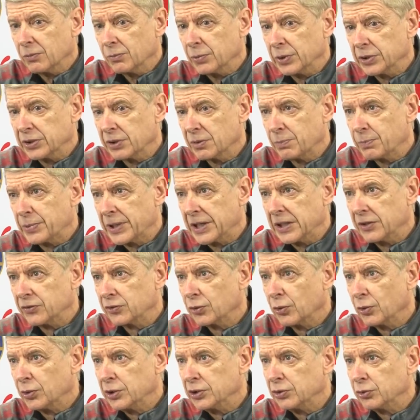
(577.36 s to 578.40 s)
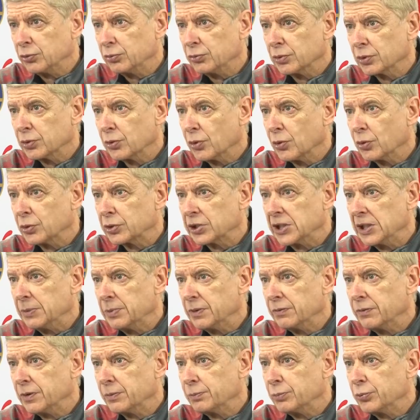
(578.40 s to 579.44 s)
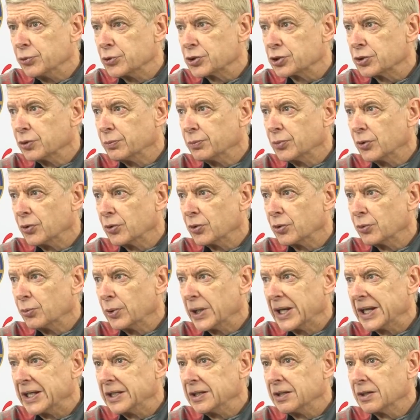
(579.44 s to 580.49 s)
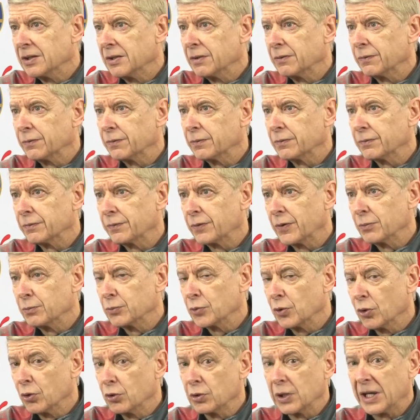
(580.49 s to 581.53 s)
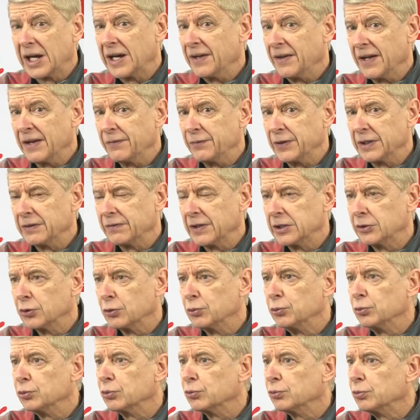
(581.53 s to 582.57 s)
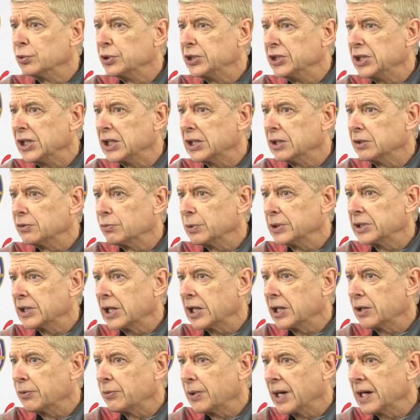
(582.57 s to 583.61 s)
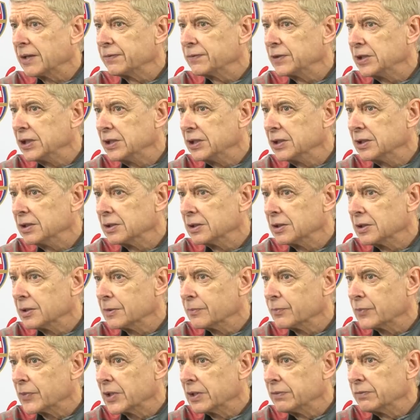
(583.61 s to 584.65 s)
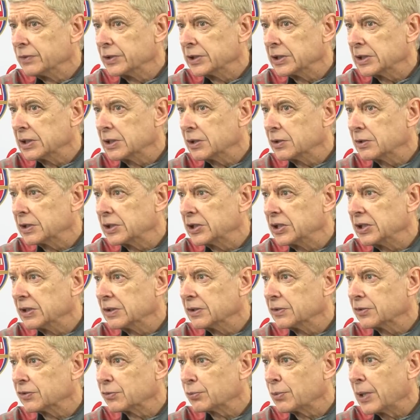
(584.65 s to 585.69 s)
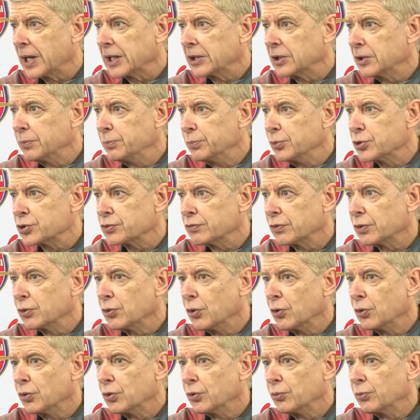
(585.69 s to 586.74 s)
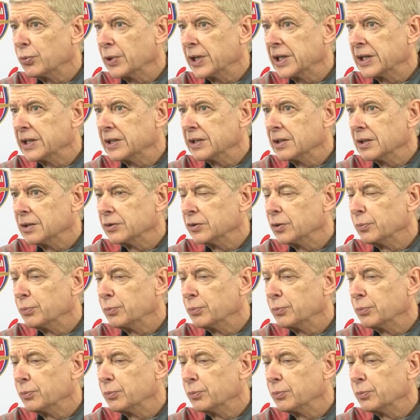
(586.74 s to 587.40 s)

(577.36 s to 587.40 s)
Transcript: when the players go into a goalkeeper, they push the ball away from goal. I think they had a good rule in England when I arrived here. When a striker pushed the ball away